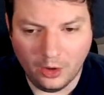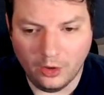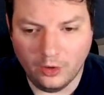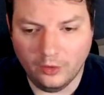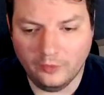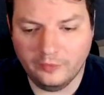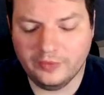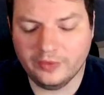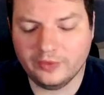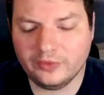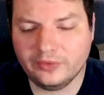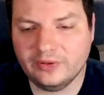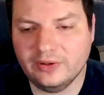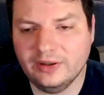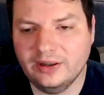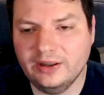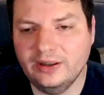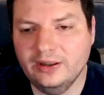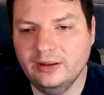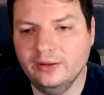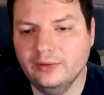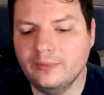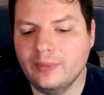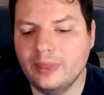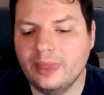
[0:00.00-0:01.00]

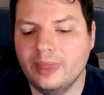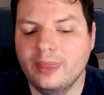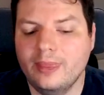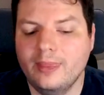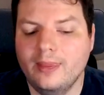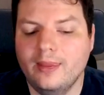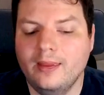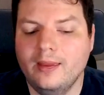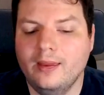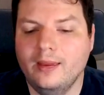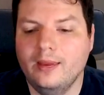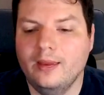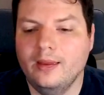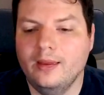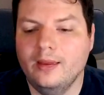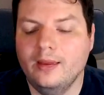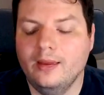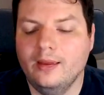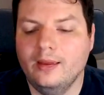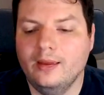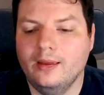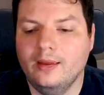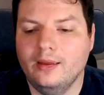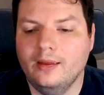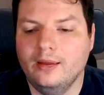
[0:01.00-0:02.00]
Obviously,
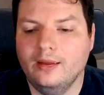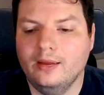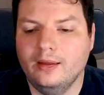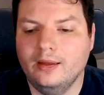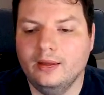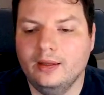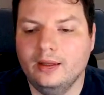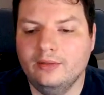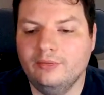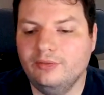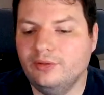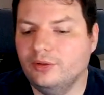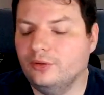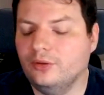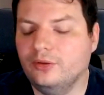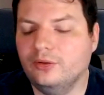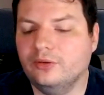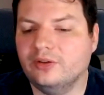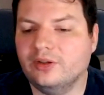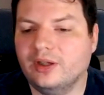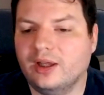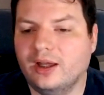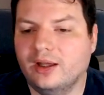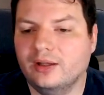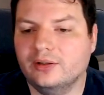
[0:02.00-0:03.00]
if you
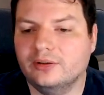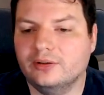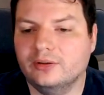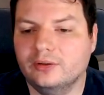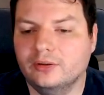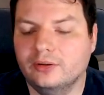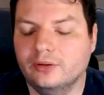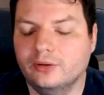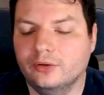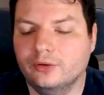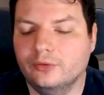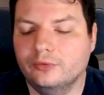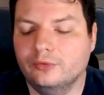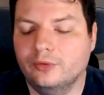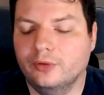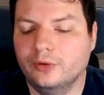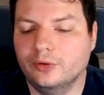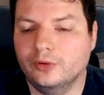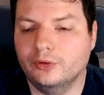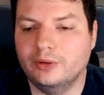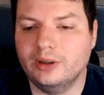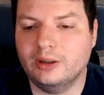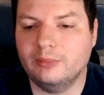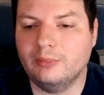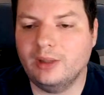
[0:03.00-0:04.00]
do that
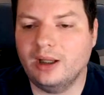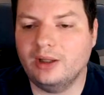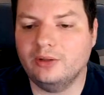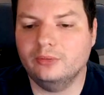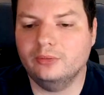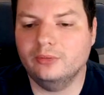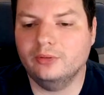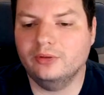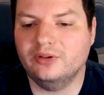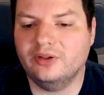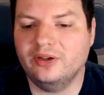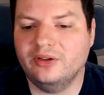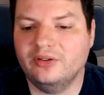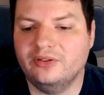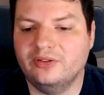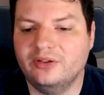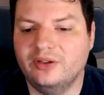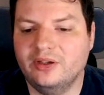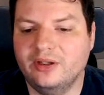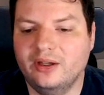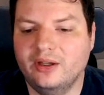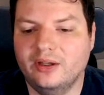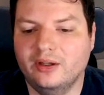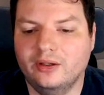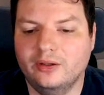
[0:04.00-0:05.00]
for doing manual
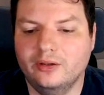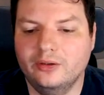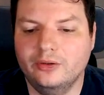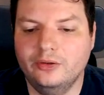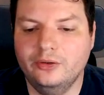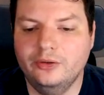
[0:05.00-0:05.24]
testing,